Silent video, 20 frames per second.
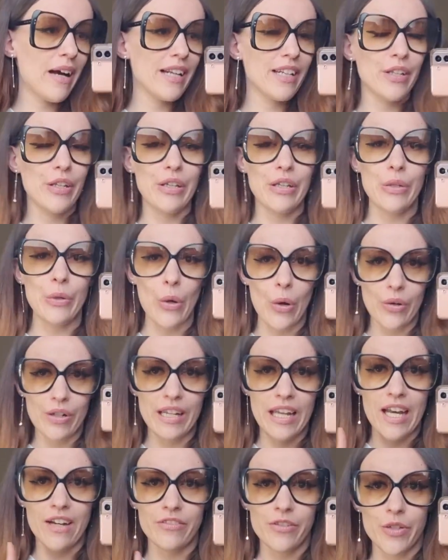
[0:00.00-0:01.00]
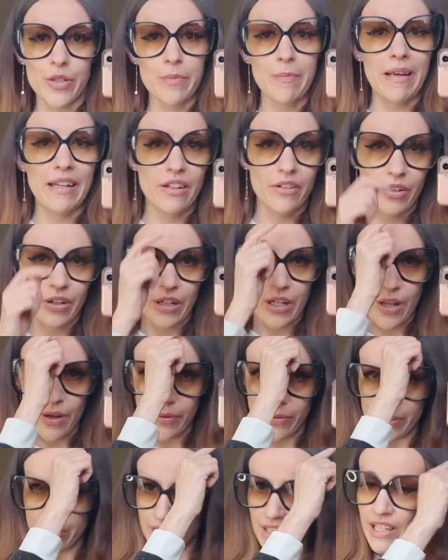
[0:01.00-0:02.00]
money you only have to spend on
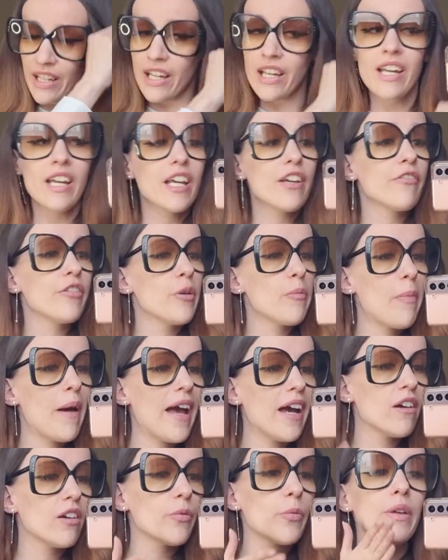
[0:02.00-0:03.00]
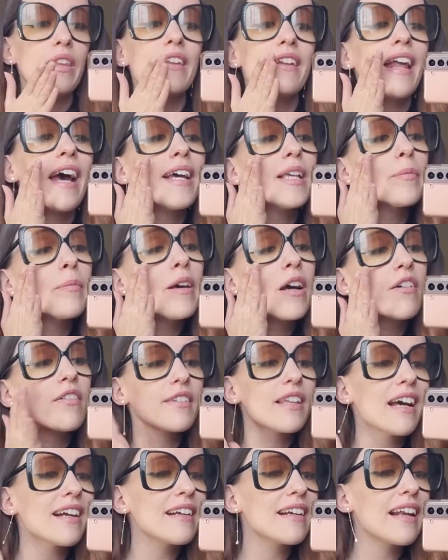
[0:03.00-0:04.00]
clothes. If you pair it with a nice pair of
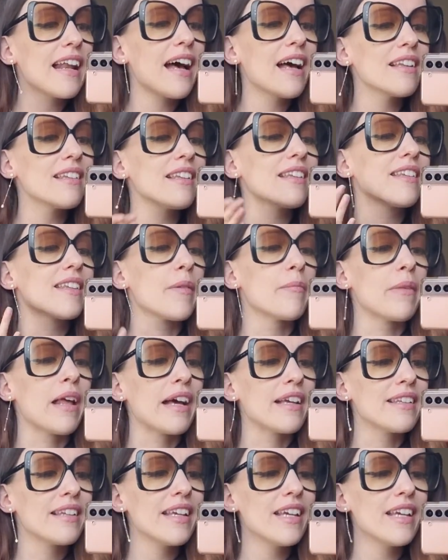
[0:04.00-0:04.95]
sunglasses, some nice